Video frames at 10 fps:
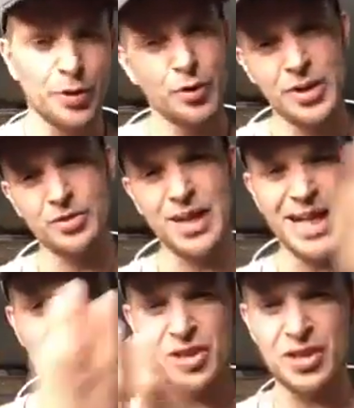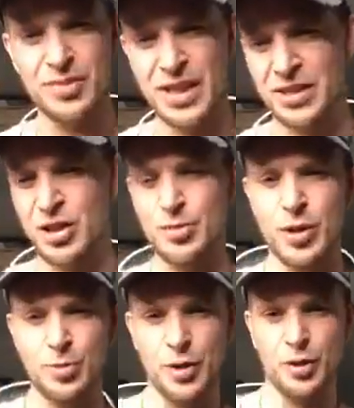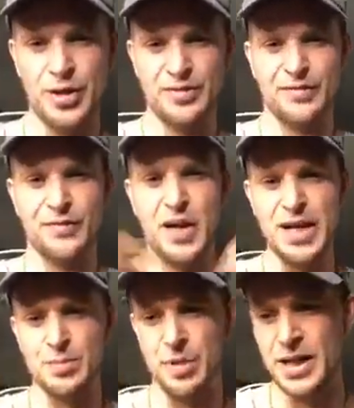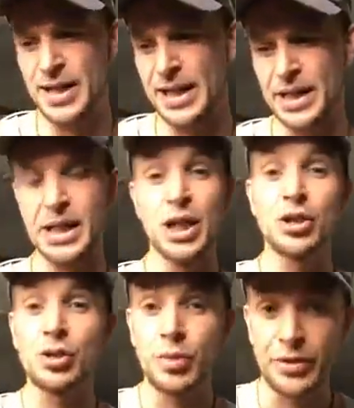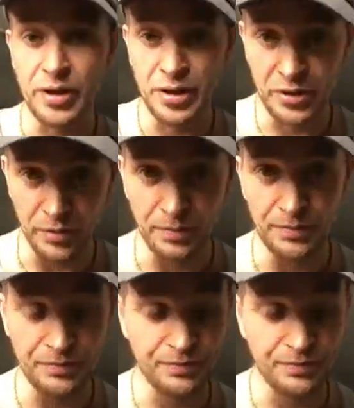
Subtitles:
and all these relationship things are coming up, and all this fire's burning. So what do? You